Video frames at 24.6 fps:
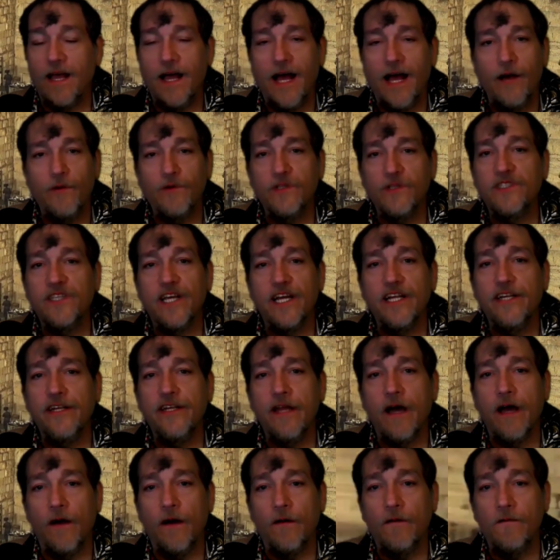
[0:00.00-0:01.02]
I would say
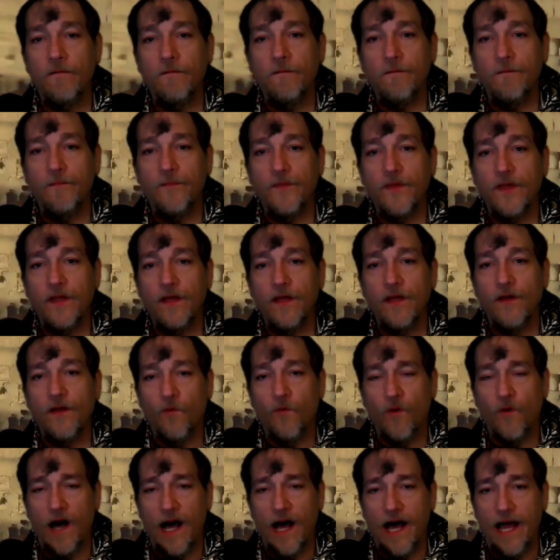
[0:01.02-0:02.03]
no.
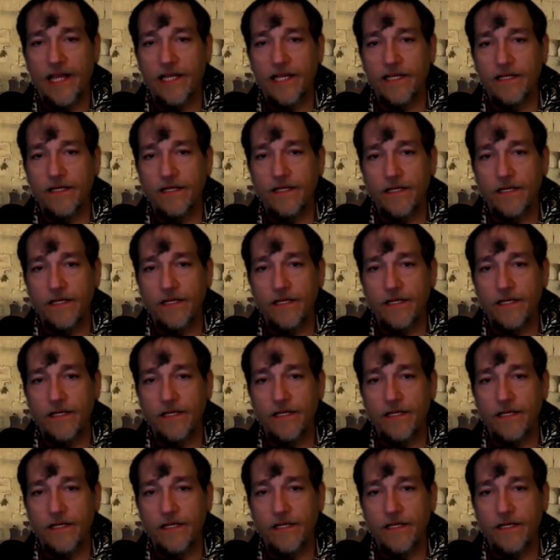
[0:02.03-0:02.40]
Why?